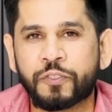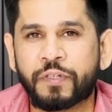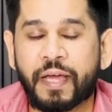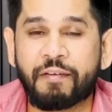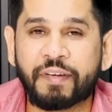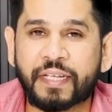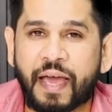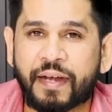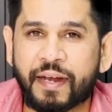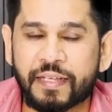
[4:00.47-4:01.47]
you have in
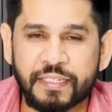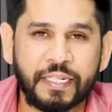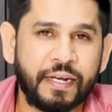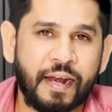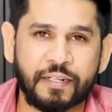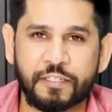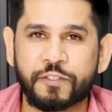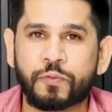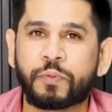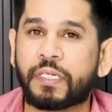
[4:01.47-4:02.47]
Canada as an international
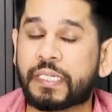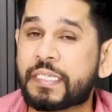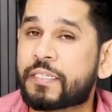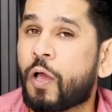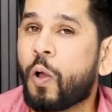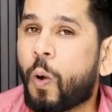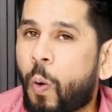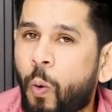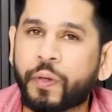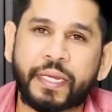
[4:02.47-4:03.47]
student is
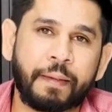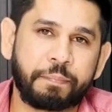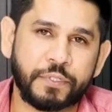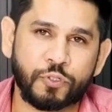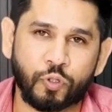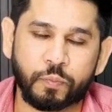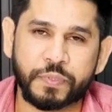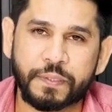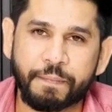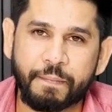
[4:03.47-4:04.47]
on-campus
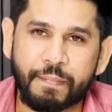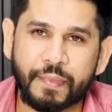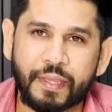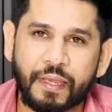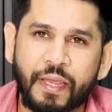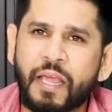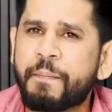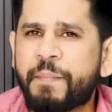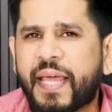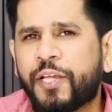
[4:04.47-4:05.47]
jobs.
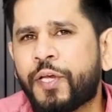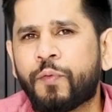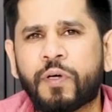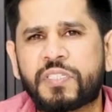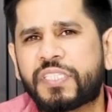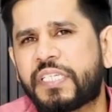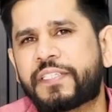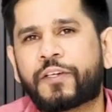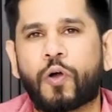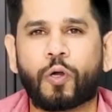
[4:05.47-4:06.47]
Many
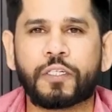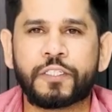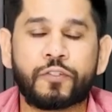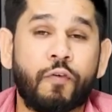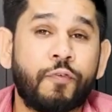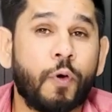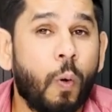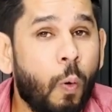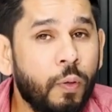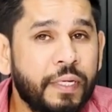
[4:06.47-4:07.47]
universities and colleges offer
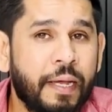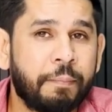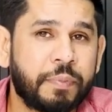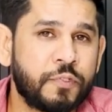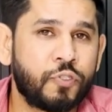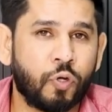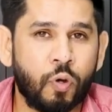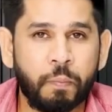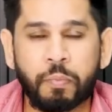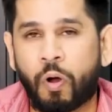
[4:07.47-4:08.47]
on-campus
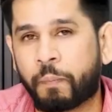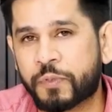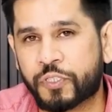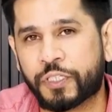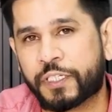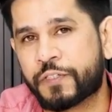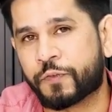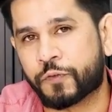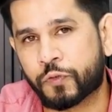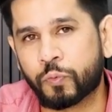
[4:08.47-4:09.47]
job opportunities
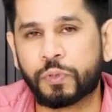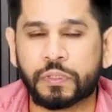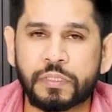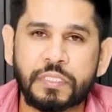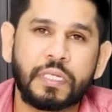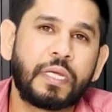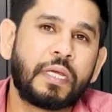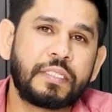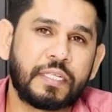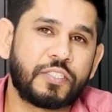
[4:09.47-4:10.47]
for students,
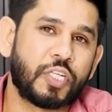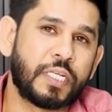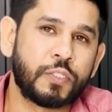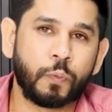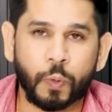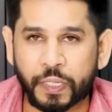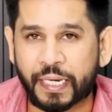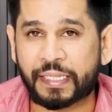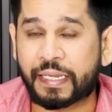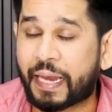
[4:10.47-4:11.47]
such as
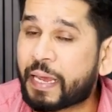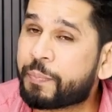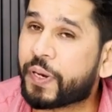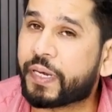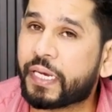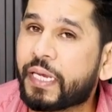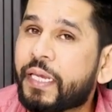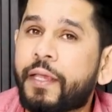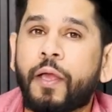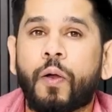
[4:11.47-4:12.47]
working in the
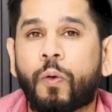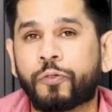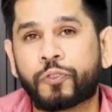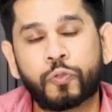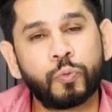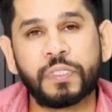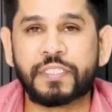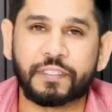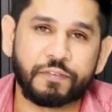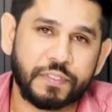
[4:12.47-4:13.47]
library or
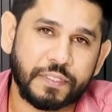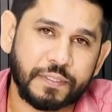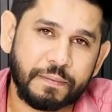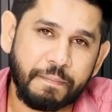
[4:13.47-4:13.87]
student services.